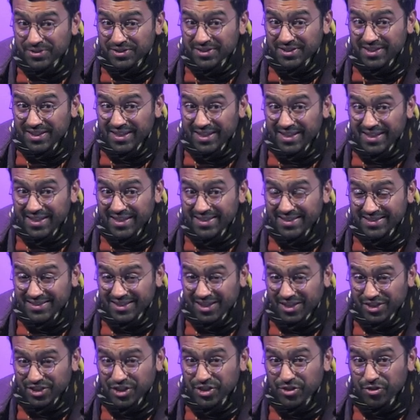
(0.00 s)
the
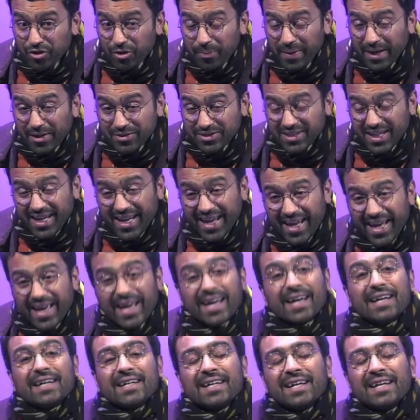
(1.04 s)
discussion you're about to hear.